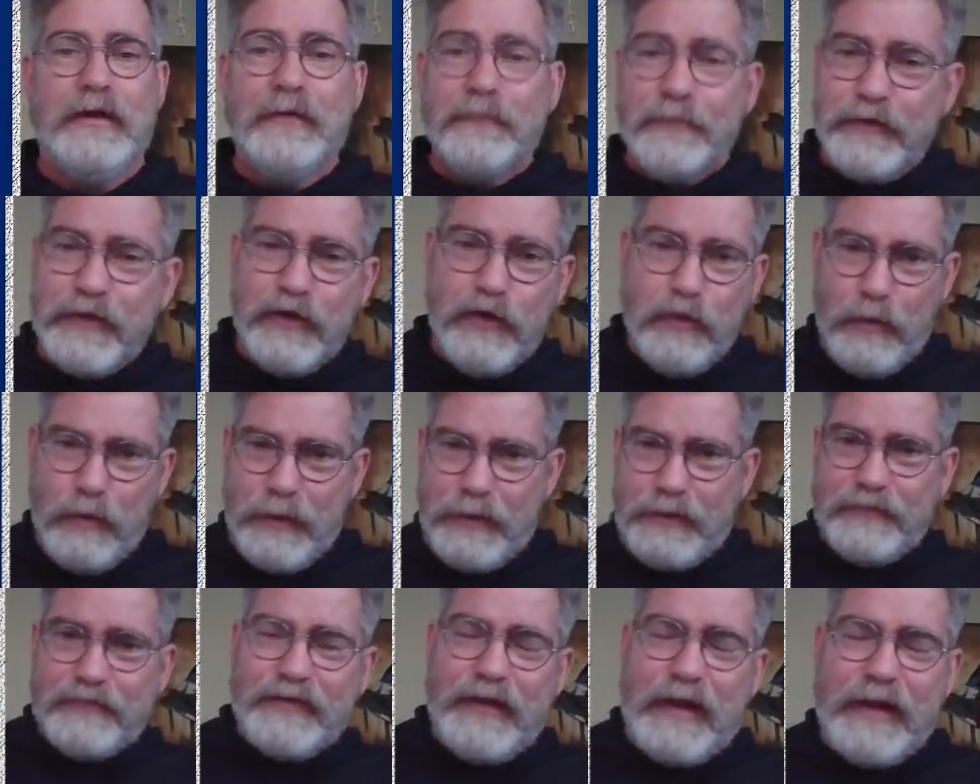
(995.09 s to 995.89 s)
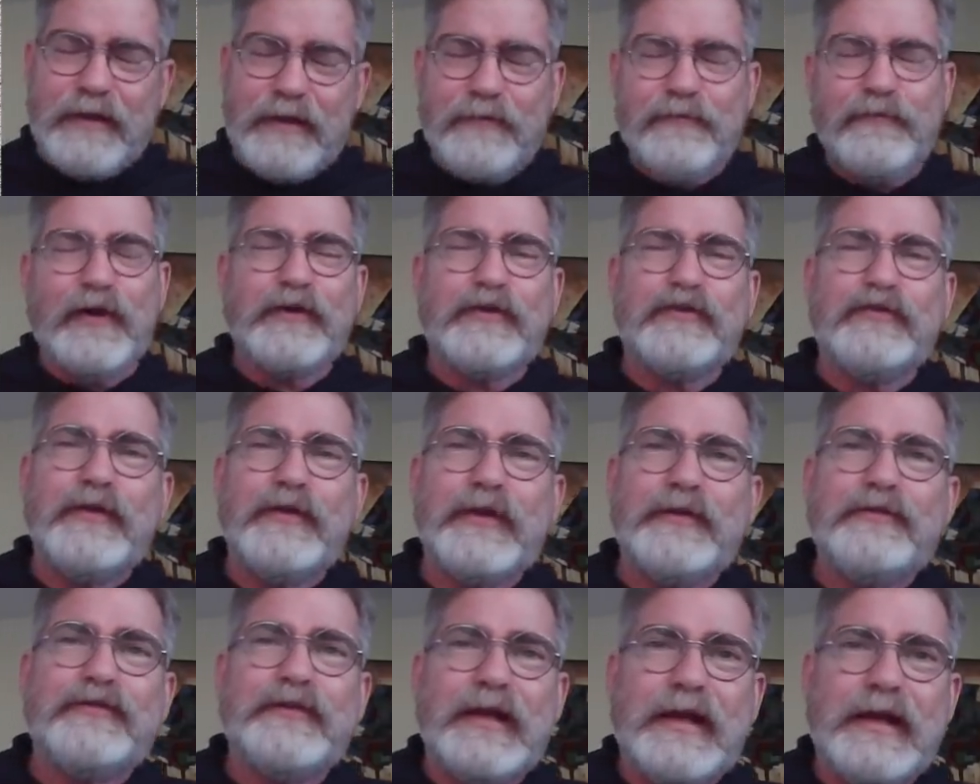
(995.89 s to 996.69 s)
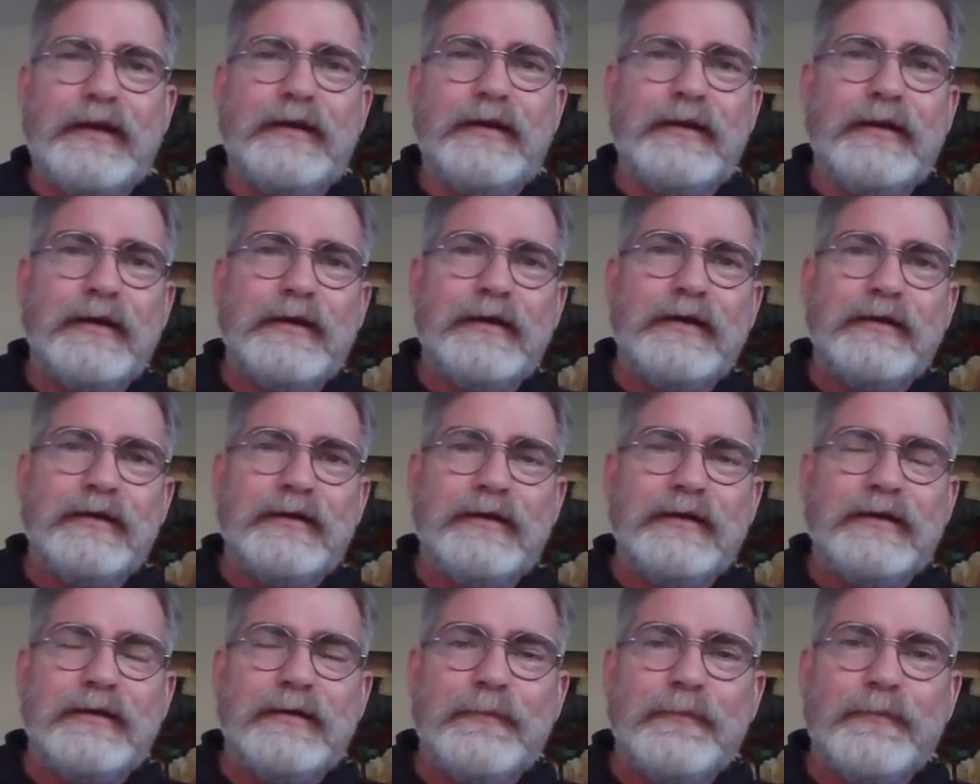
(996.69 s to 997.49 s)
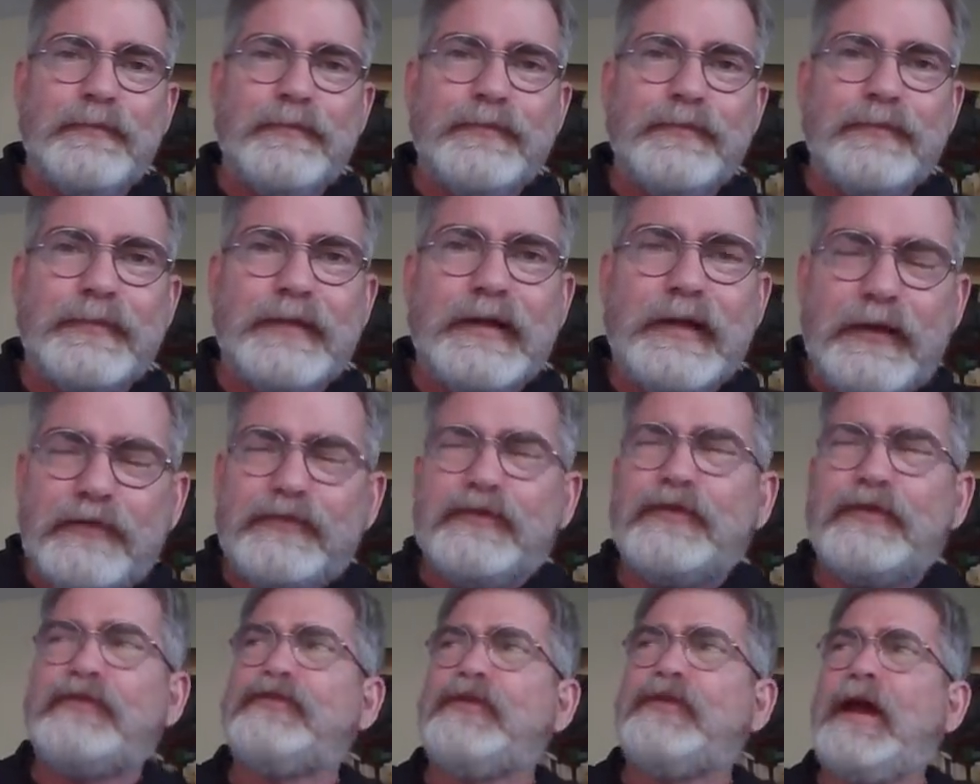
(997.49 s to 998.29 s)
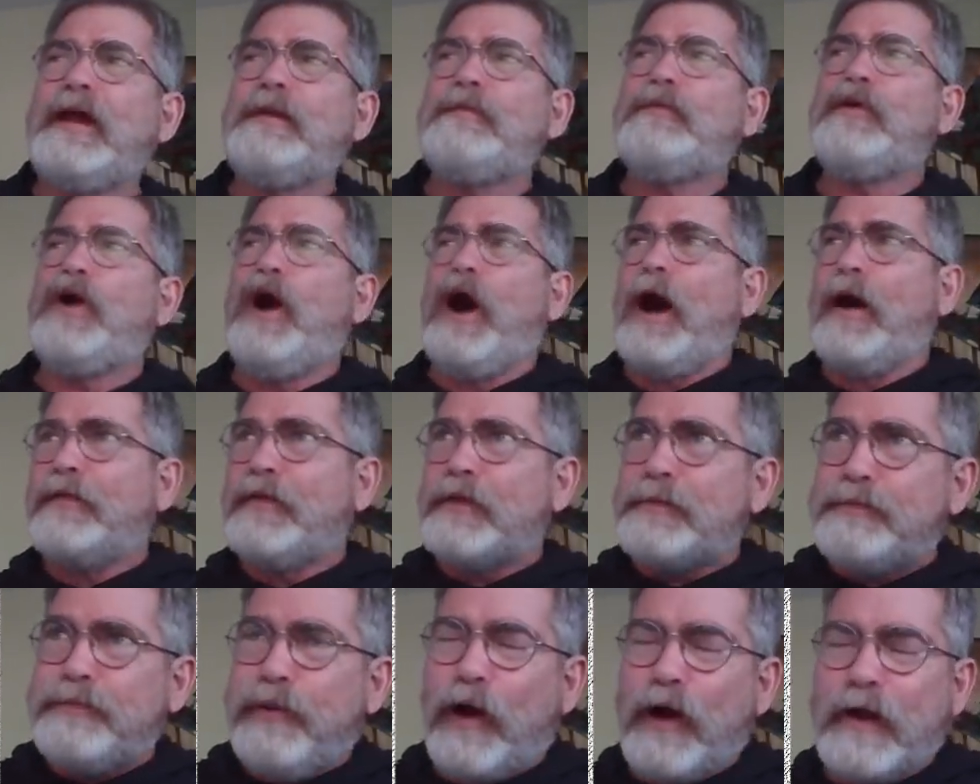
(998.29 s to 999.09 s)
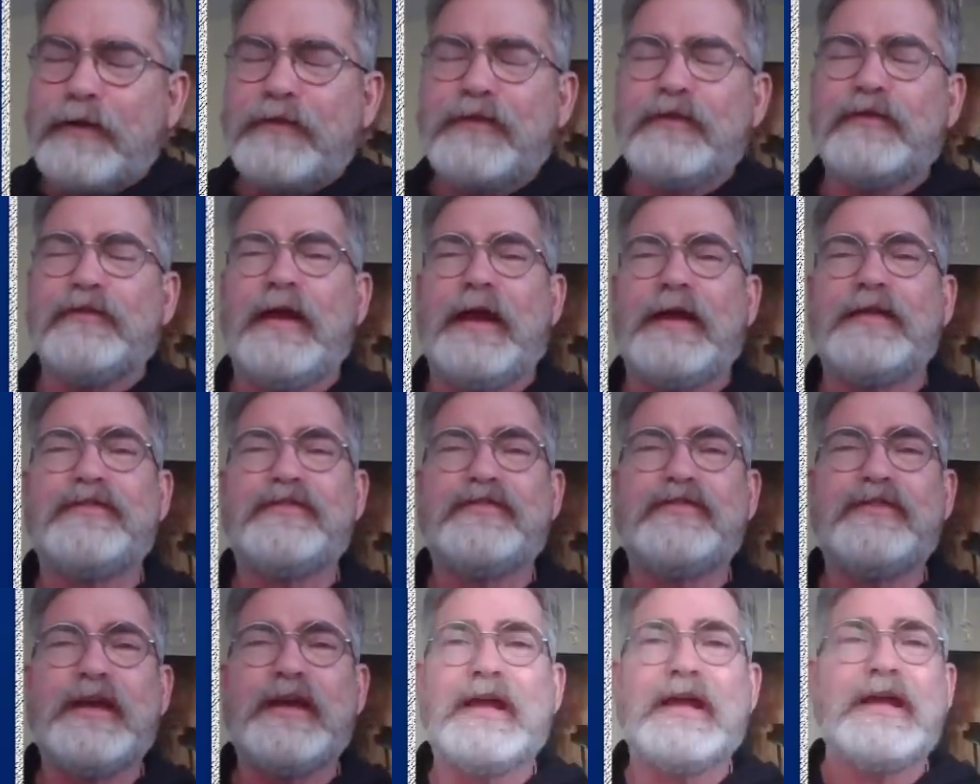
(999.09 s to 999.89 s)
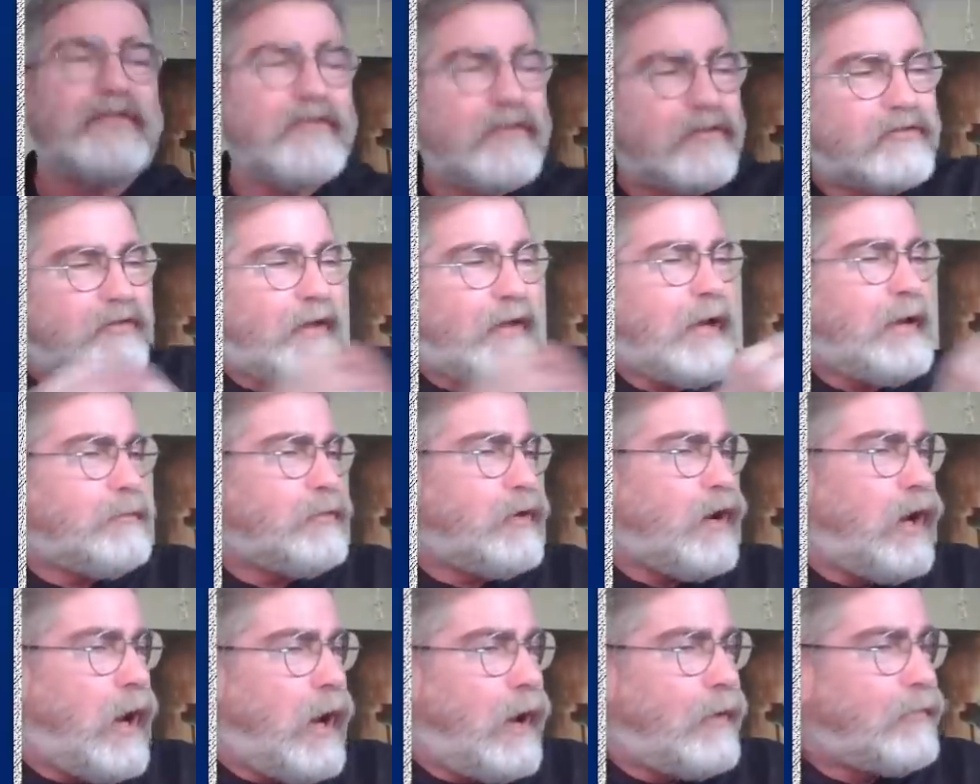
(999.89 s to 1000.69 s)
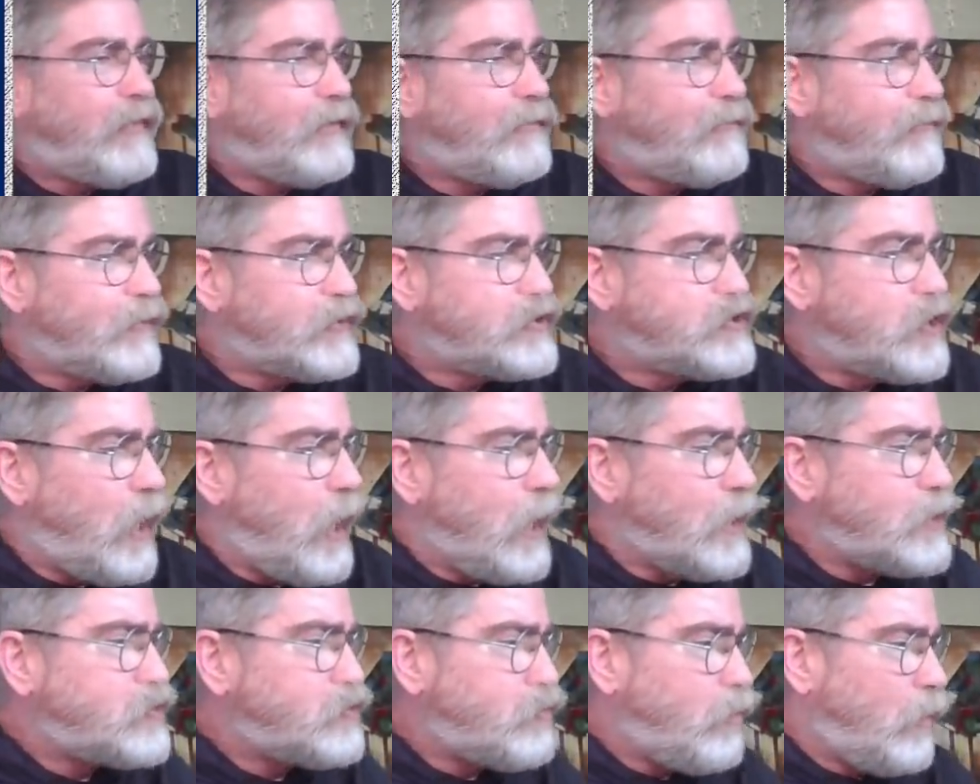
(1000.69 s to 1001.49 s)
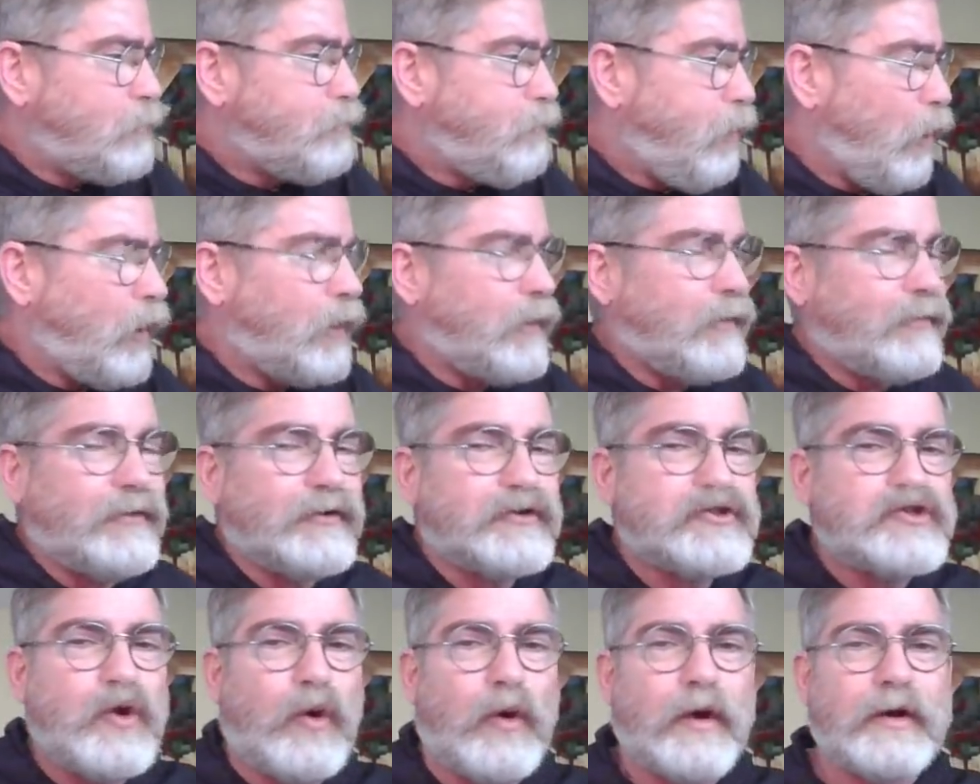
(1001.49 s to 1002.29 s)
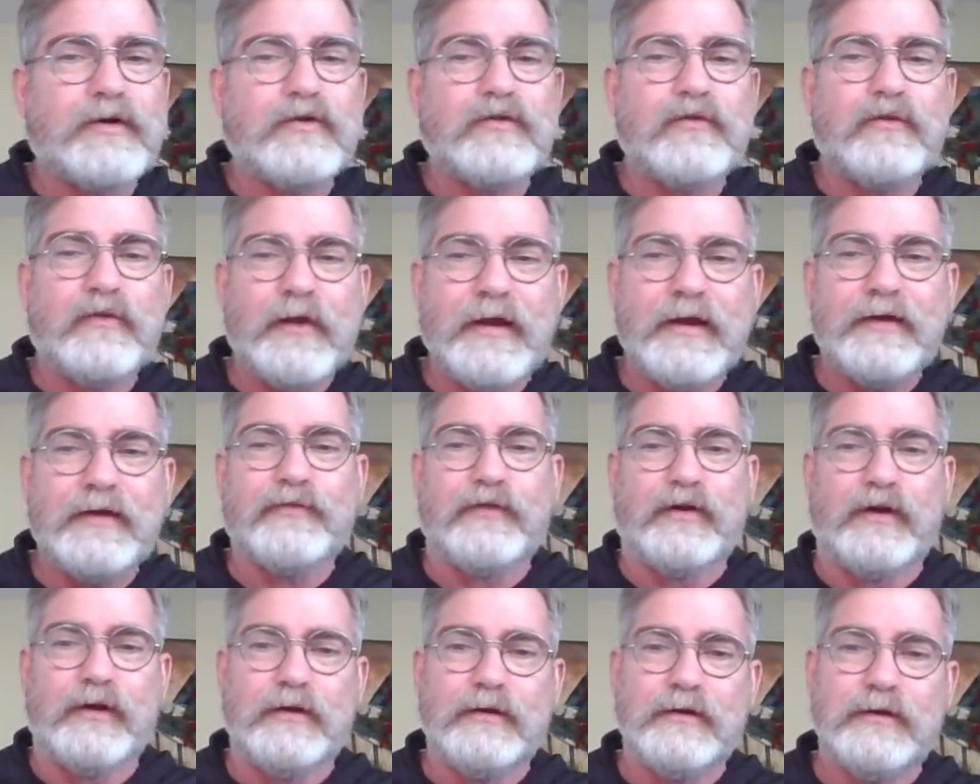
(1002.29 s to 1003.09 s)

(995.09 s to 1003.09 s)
Do you know what he's saying in verse 15? He's the same God that parted the Red Sea. He's the same God that for Joshua parted the Jordan River.